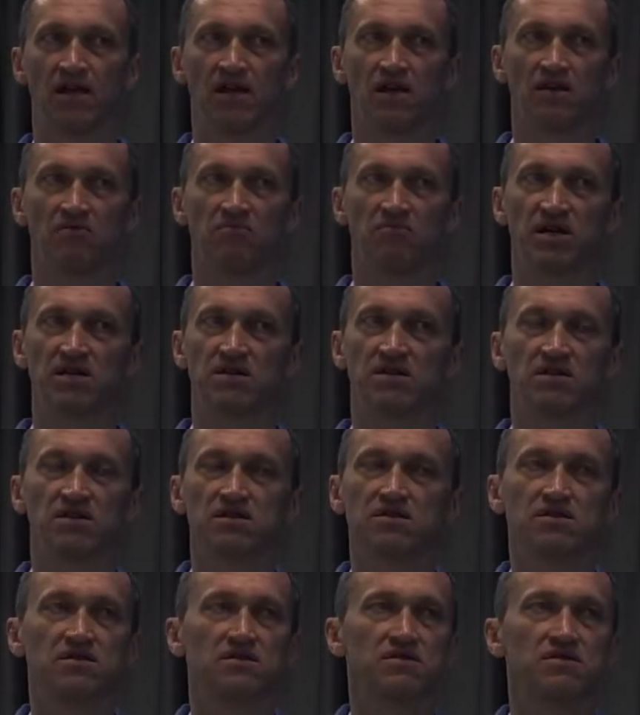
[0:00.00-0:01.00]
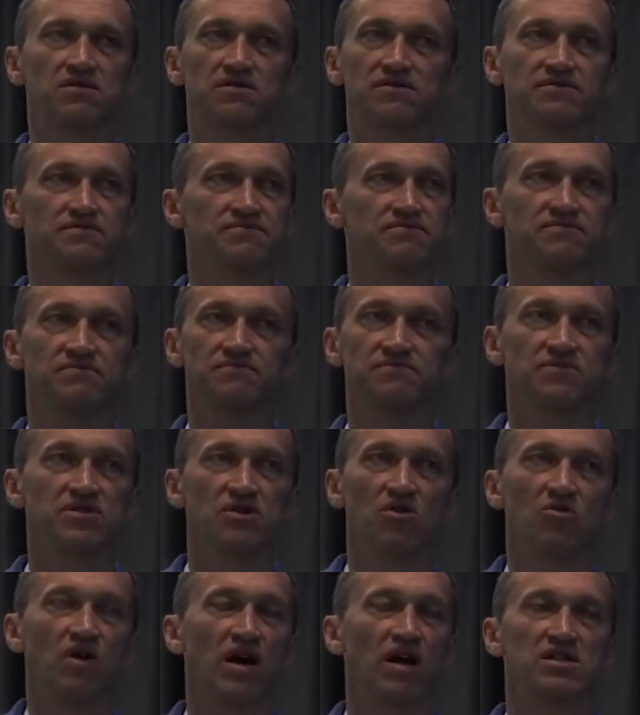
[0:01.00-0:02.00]
But it's
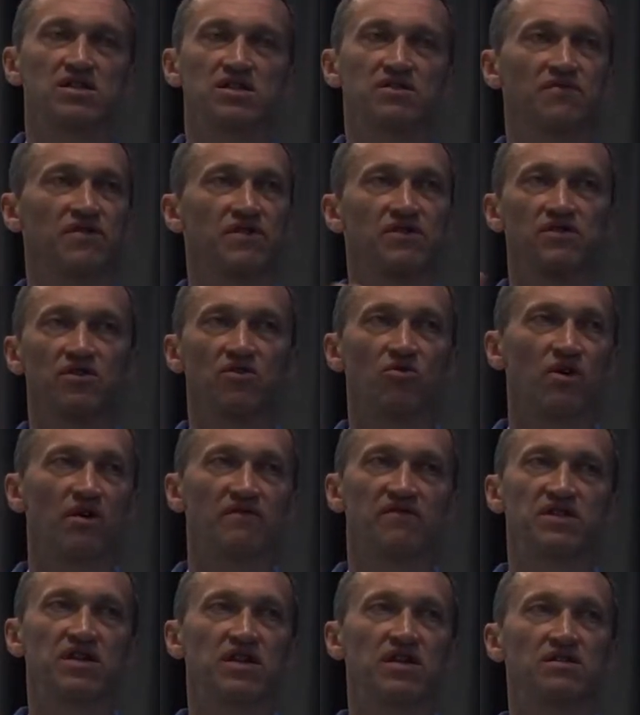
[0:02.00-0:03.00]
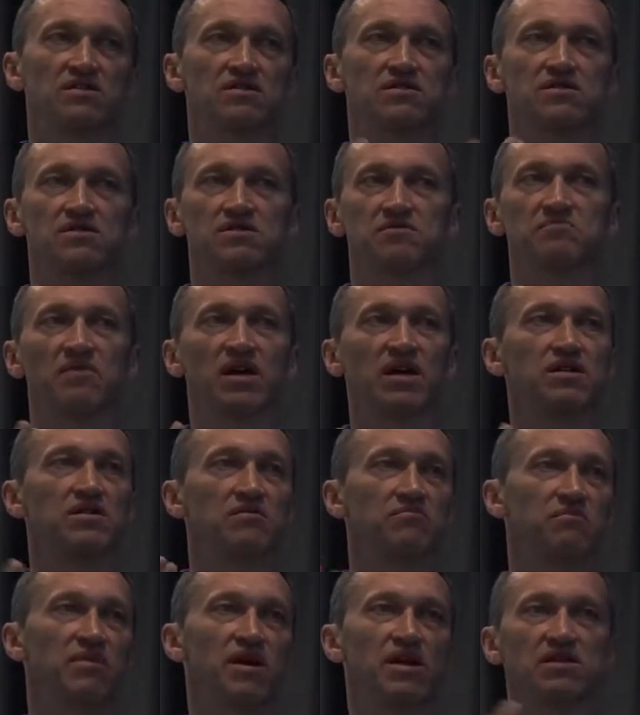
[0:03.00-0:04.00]
no answer, no evidence, many,
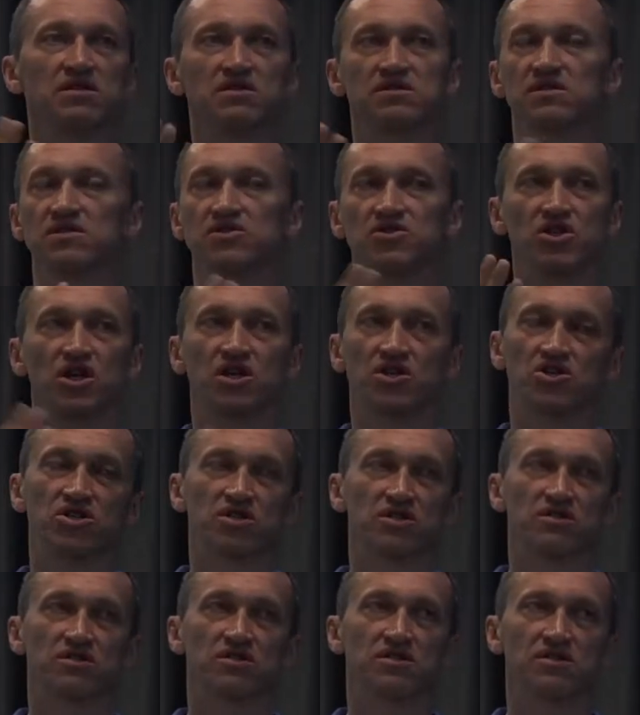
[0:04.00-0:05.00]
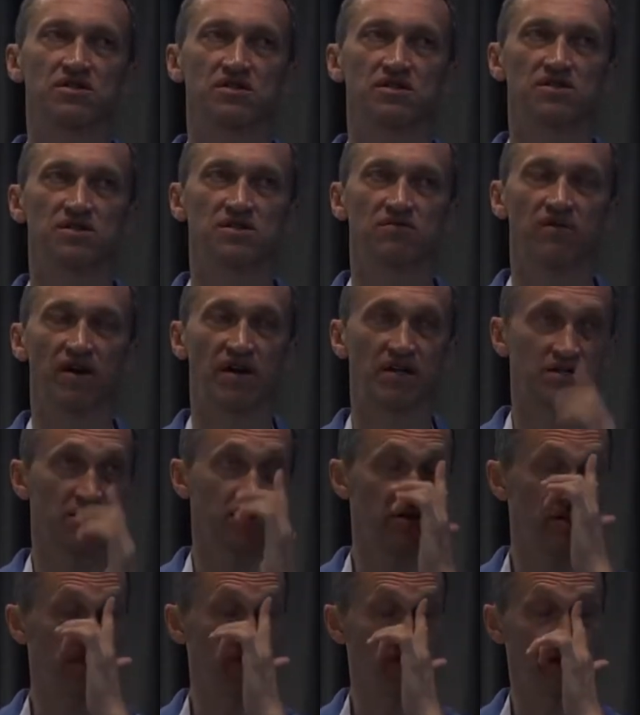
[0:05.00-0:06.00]
many suggestions. it's quite
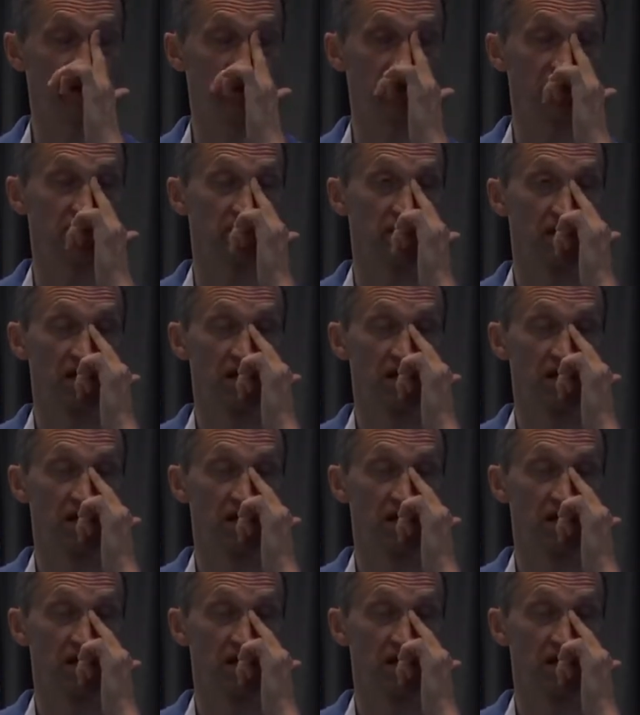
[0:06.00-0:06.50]
difficult.